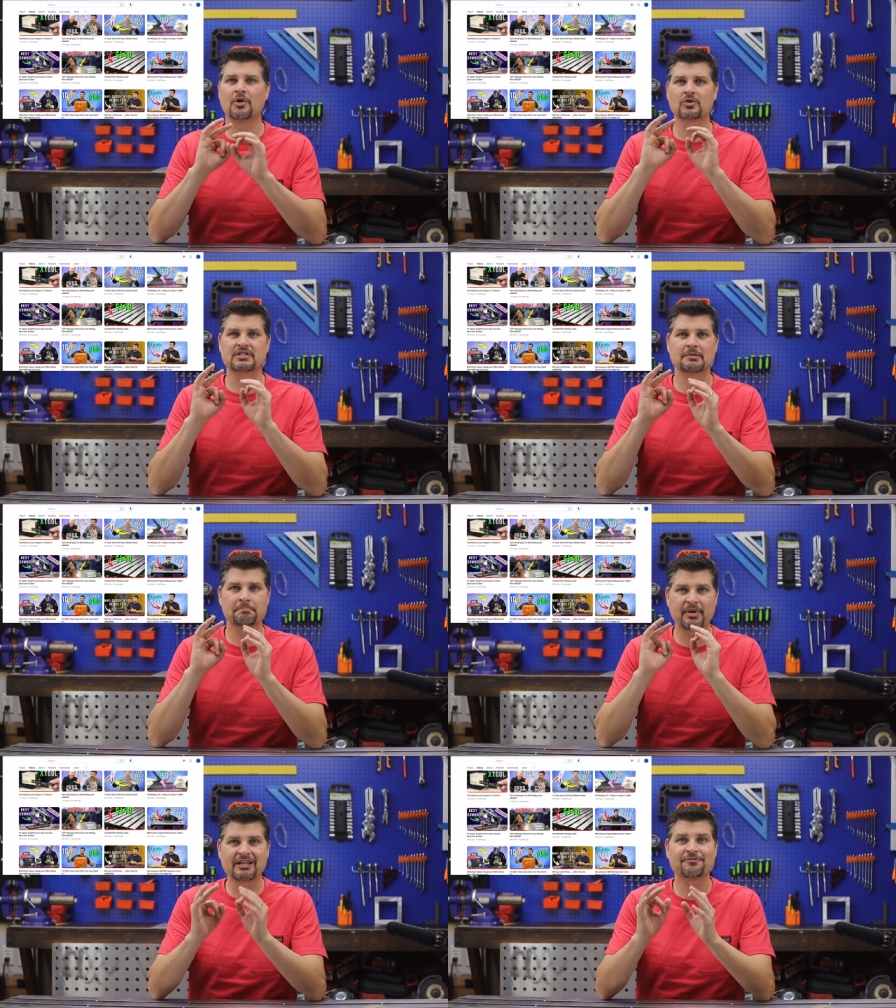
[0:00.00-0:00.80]

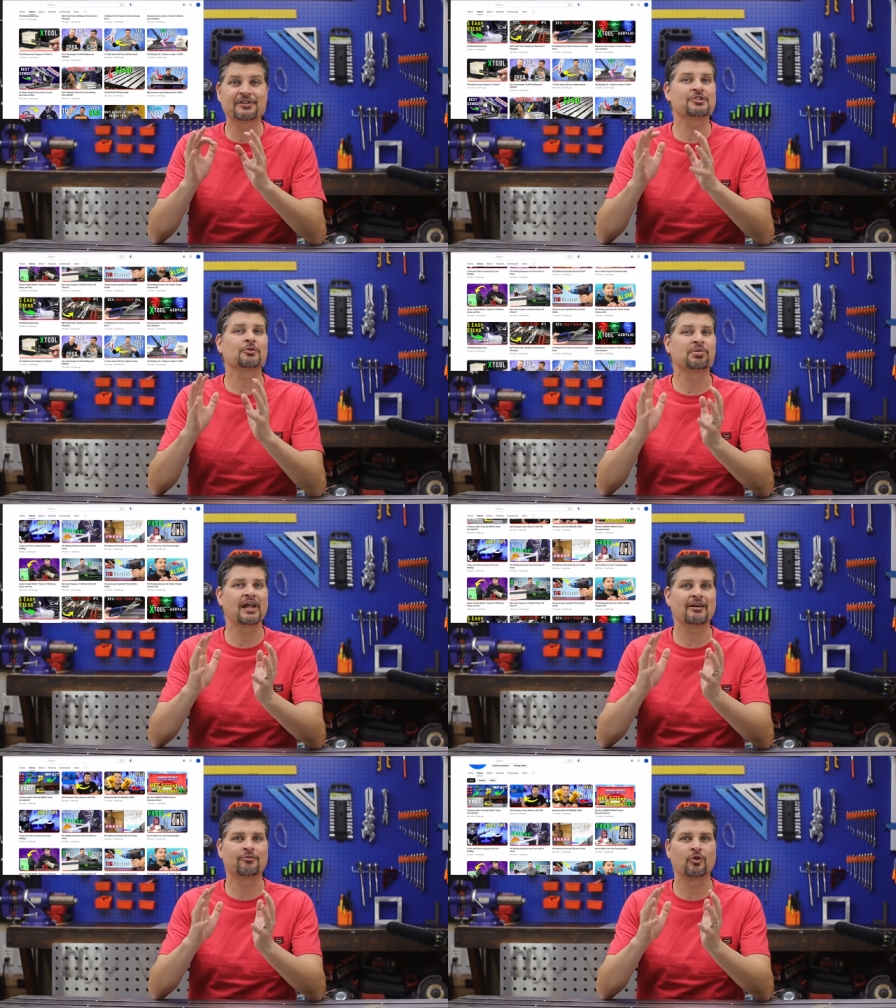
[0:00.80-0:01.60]
most beneficial
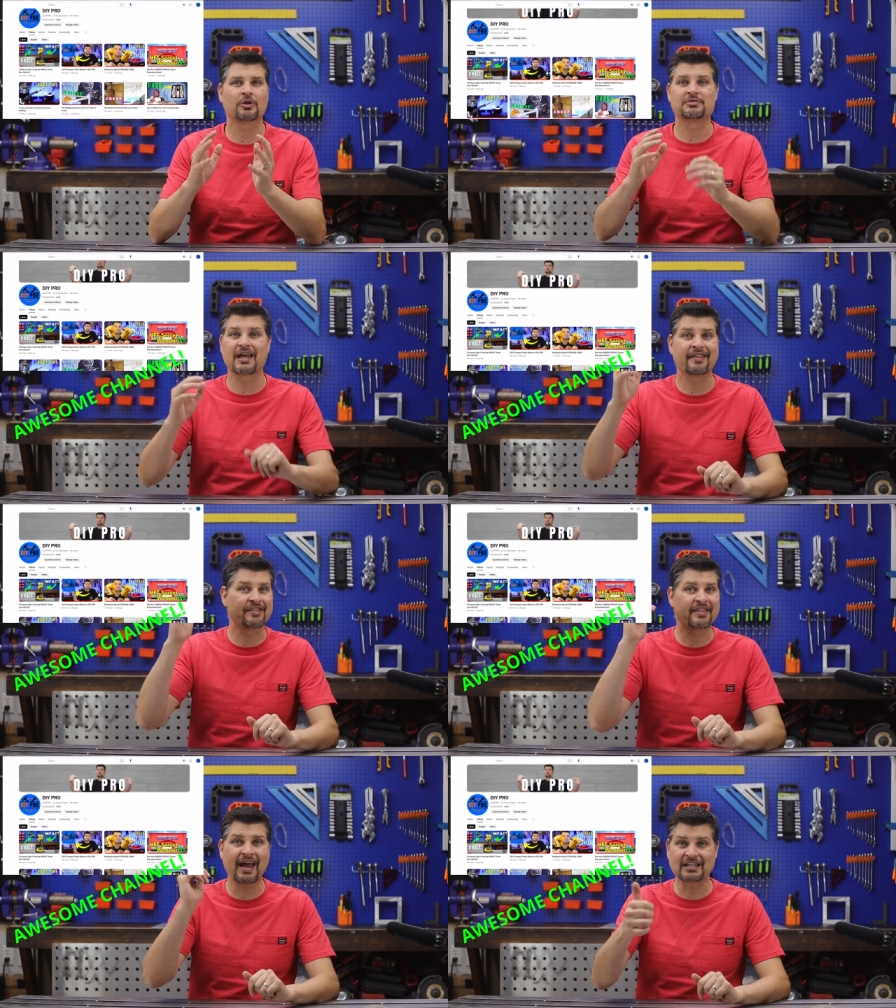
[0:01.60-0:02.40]
platforms
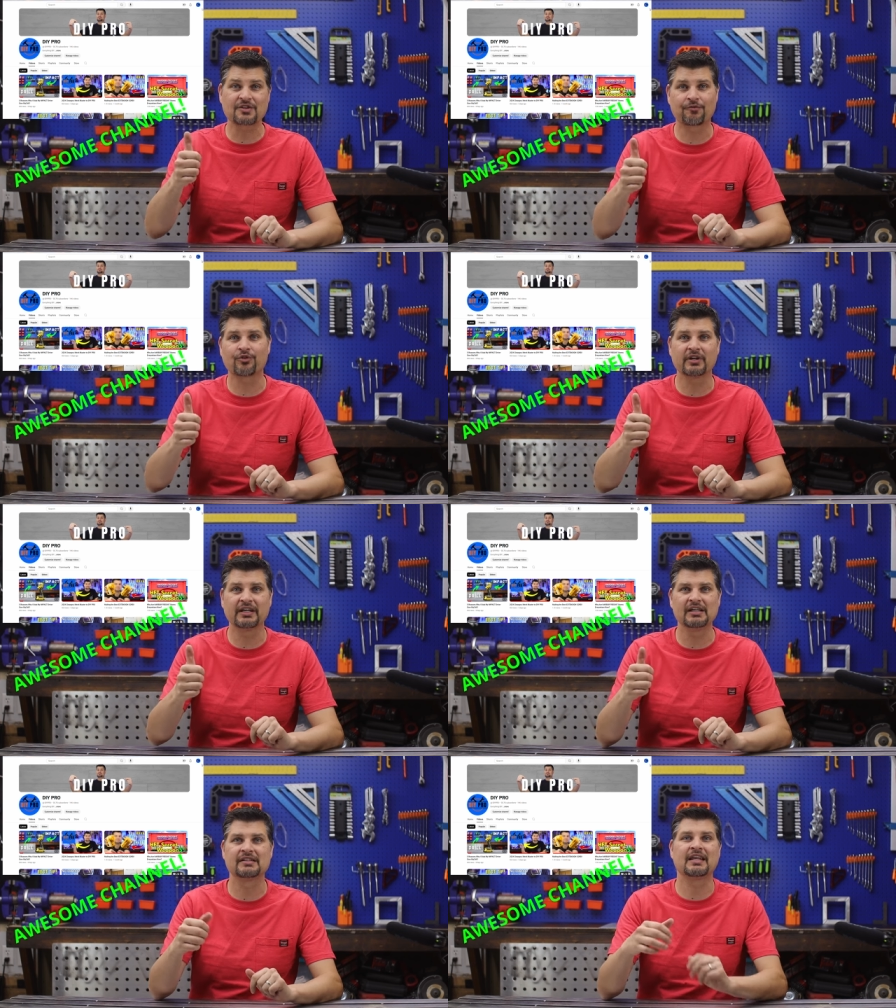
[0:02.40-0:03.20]
that's
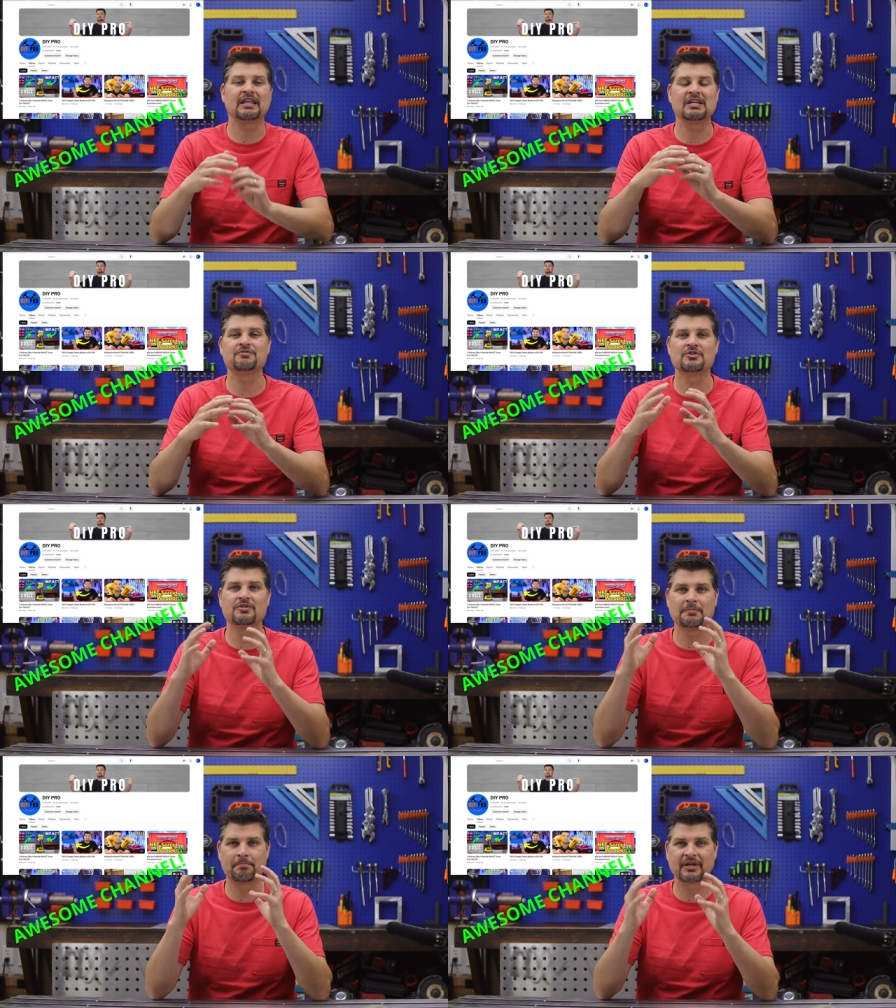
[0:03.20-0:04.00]
free that gives you
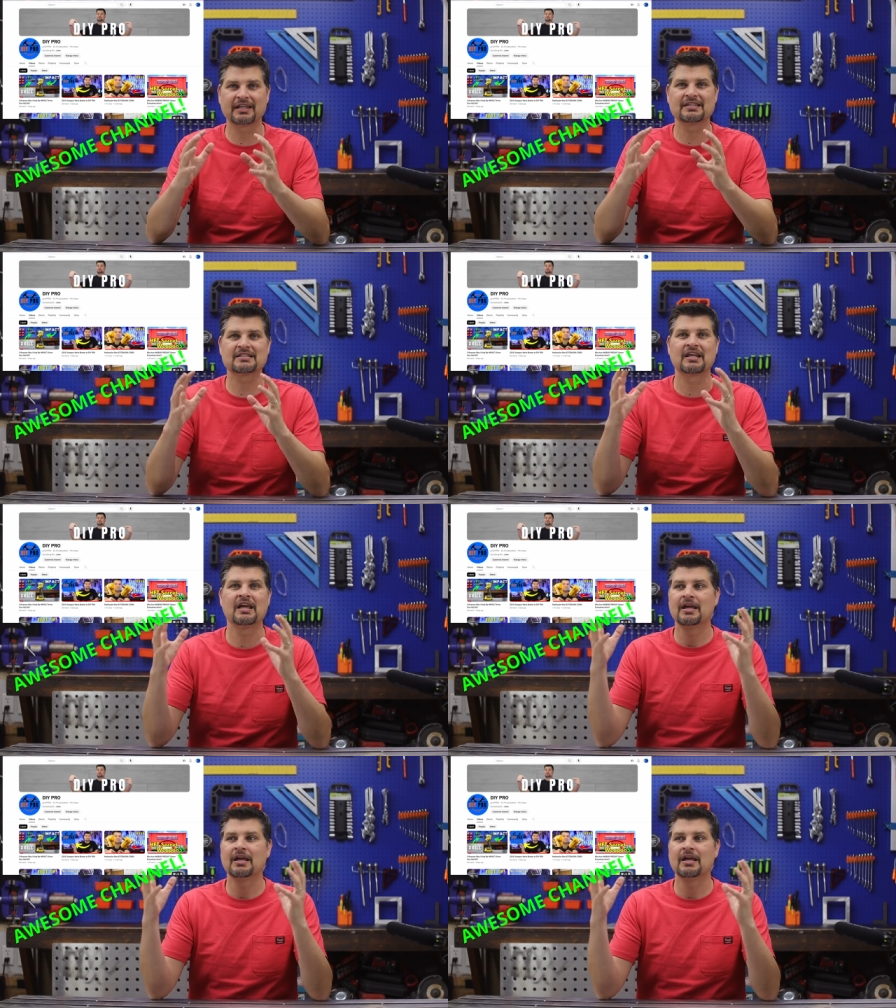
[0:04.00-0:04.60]
the biggest